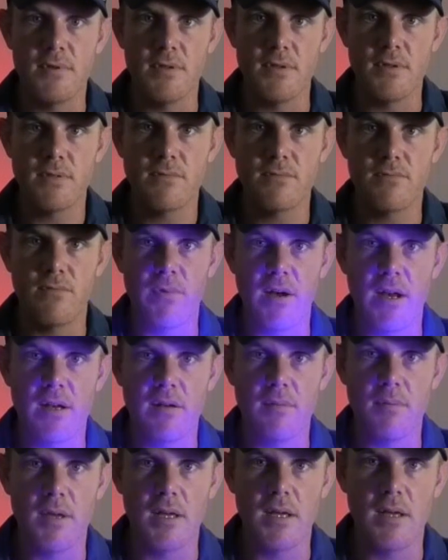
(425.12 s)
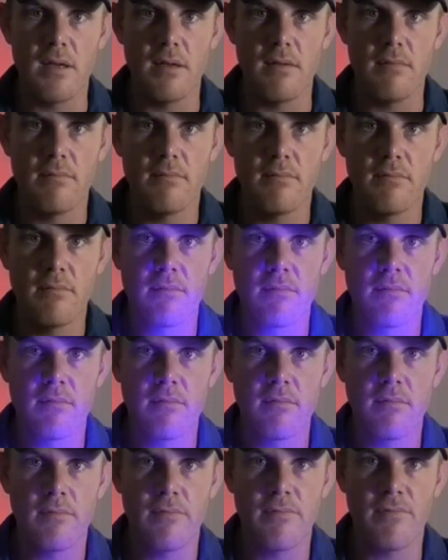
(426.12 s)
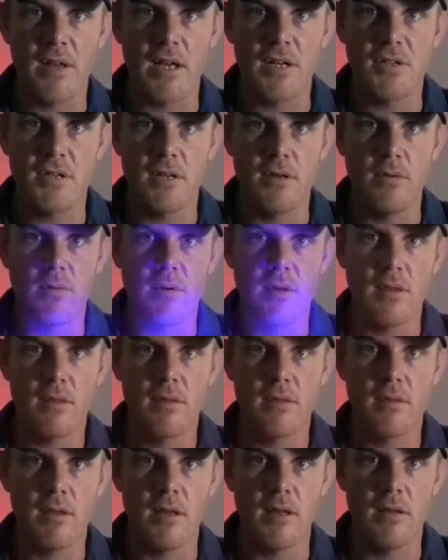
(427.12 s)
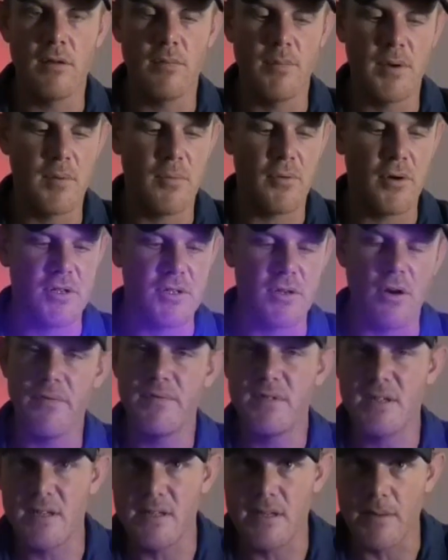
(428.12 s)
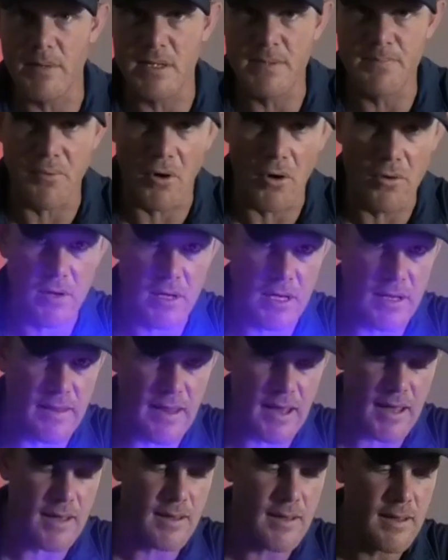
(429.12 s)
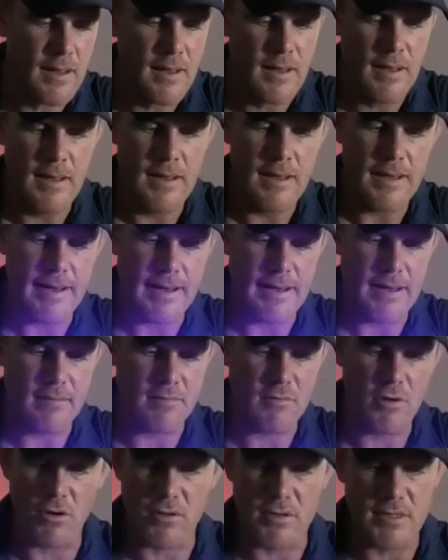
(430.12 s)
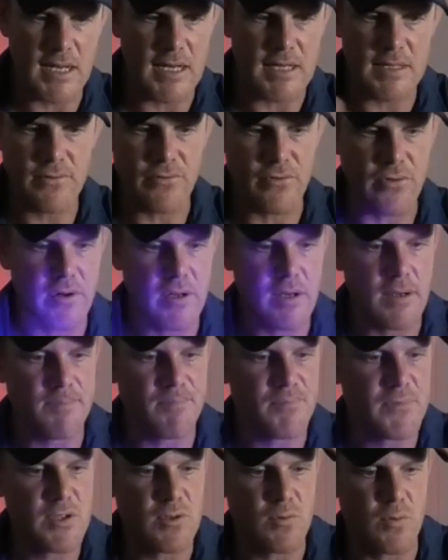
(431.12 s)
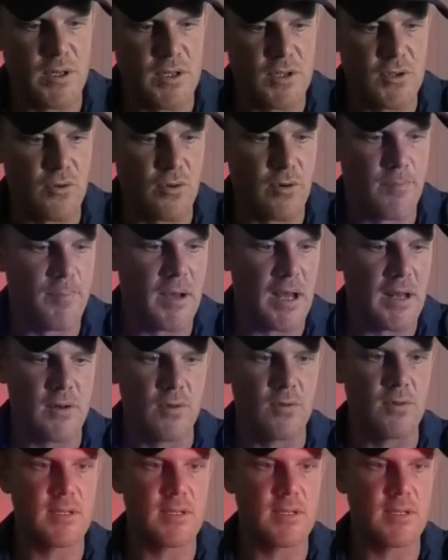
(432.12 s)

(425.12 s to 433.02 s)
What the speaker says: just randomly flashing with a little bit of pressure. Obviously something's broken in there, contacts for a switch or a button or